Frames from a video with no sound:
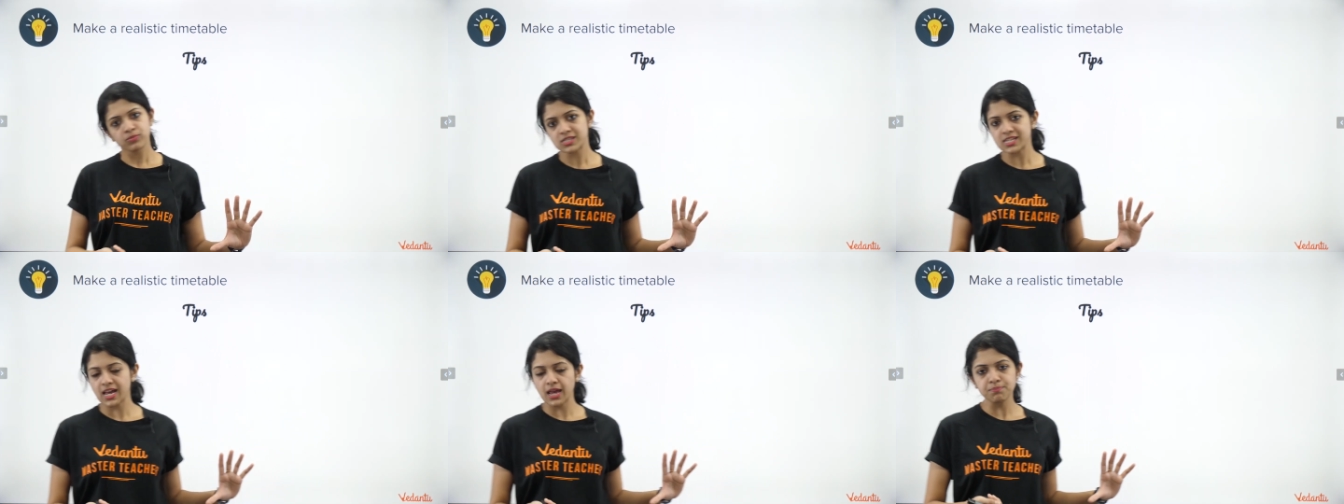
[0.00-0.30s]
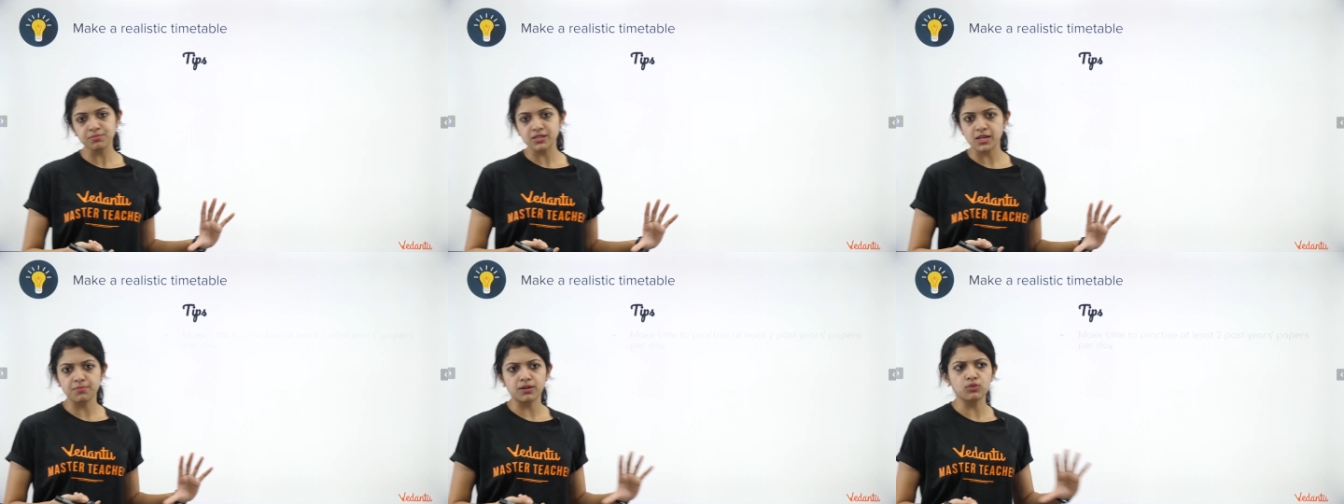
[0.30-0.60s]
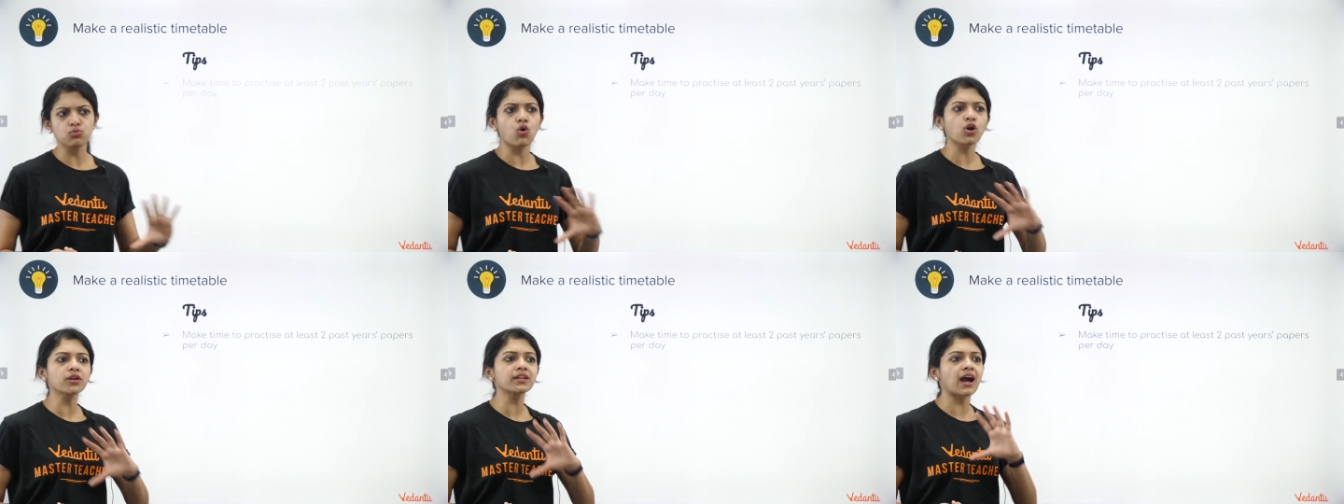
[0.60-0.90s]

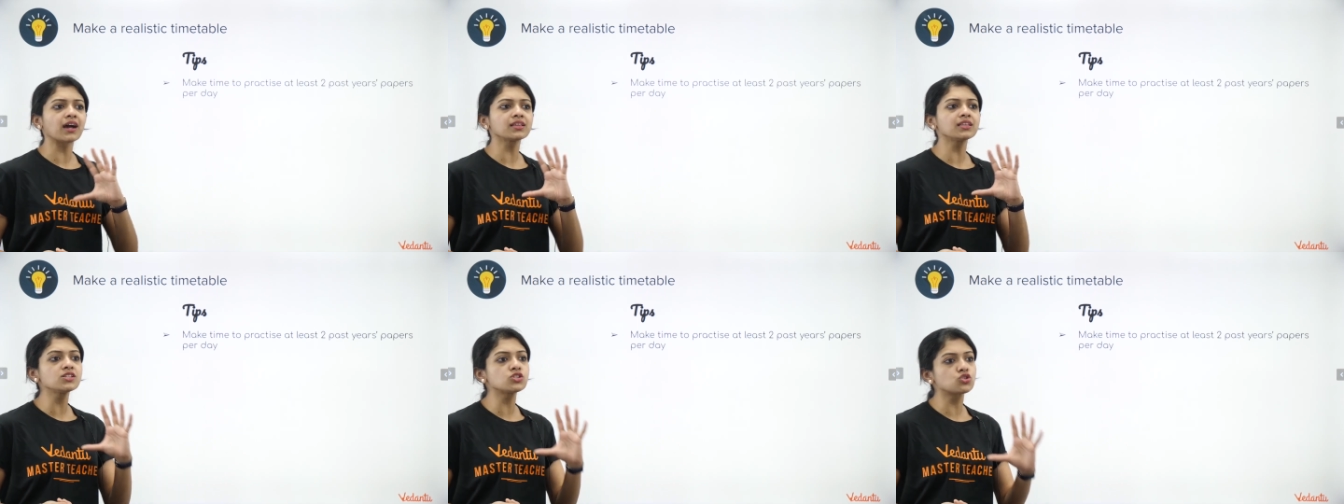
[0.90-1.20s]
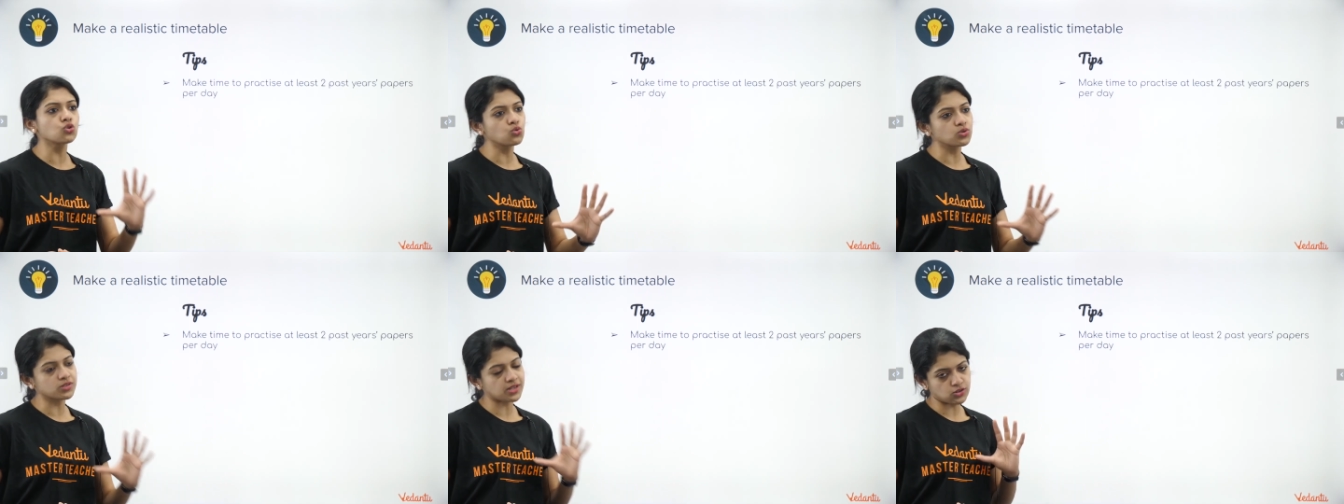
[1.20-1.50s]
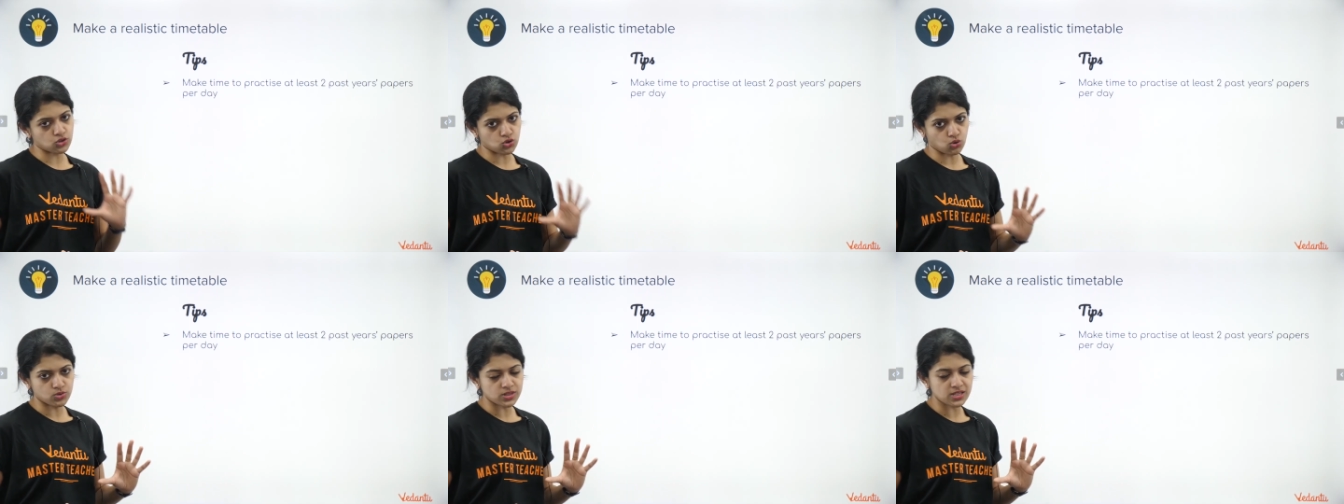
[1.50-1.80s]
timetable. What are the do's
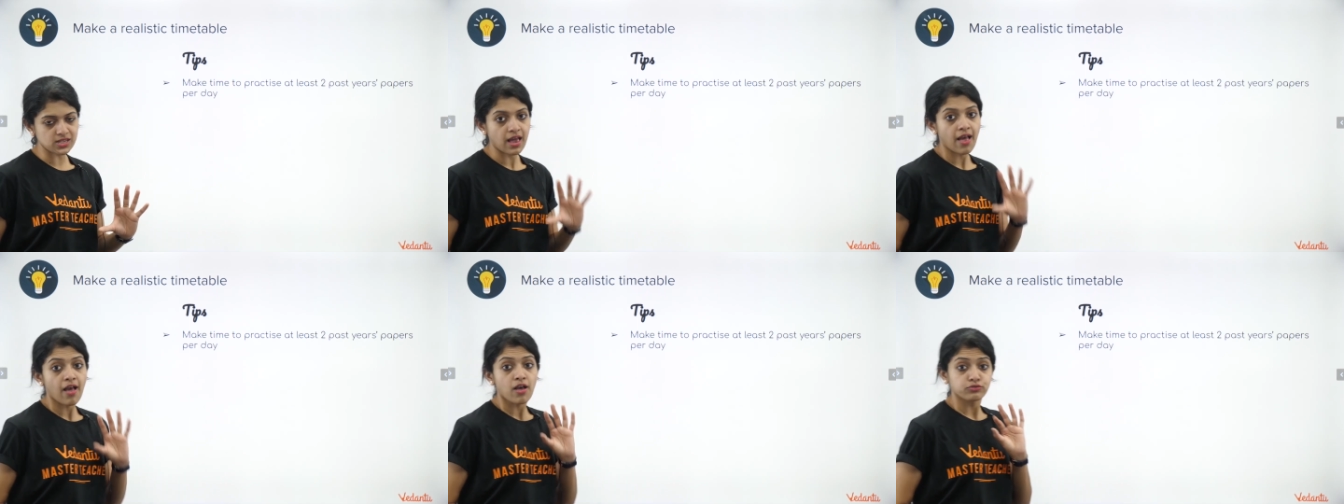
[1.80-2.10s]
and don'ts?